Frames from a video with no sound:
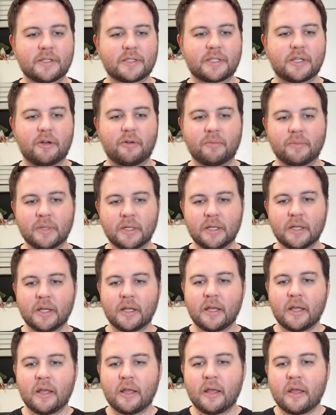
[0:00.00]
So
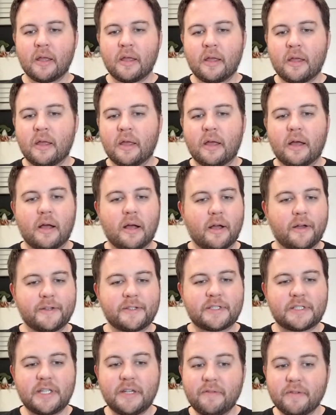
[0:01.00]
uh,
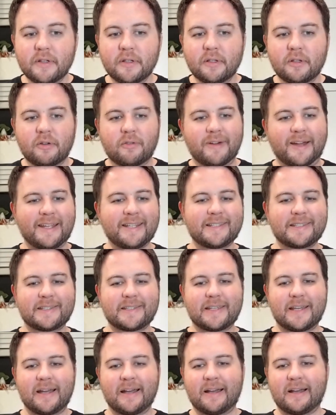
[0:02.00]
Steven
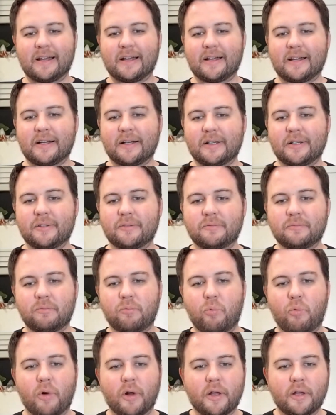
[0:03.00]
Lorentz uh,
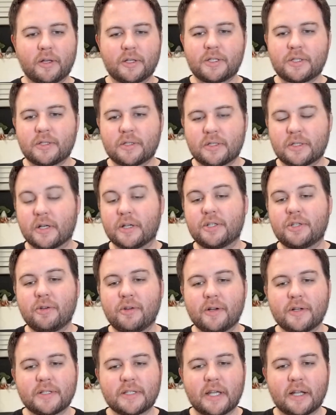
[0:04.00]
want sorry, two
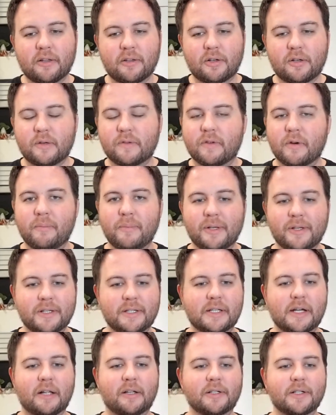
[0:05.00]
years at a little over a million
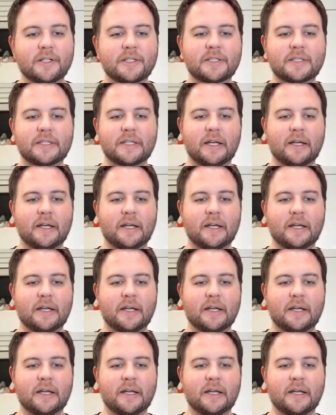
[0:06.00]
dollars.